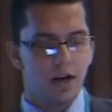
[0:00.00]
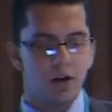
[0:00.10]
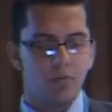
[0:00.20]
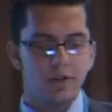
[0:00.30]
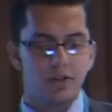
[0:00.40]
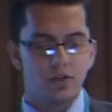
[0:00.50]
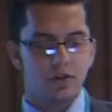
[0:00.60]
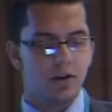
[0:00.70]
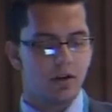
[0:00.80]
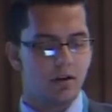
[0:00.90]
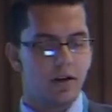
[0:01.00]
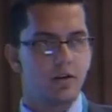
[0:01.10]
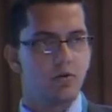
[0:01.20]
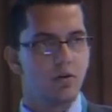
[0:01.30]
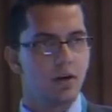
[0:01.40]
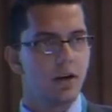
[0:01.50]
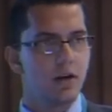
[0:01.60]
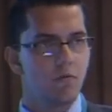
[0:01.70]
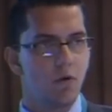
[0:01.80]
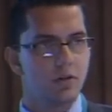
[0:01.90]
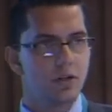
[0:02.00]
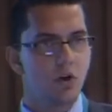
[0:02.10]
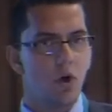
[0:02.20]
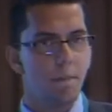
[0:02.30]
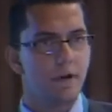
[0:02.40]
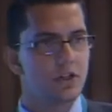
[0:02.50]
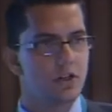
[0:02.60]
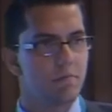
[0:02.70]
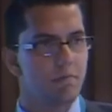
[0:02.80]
which totally involves the operation and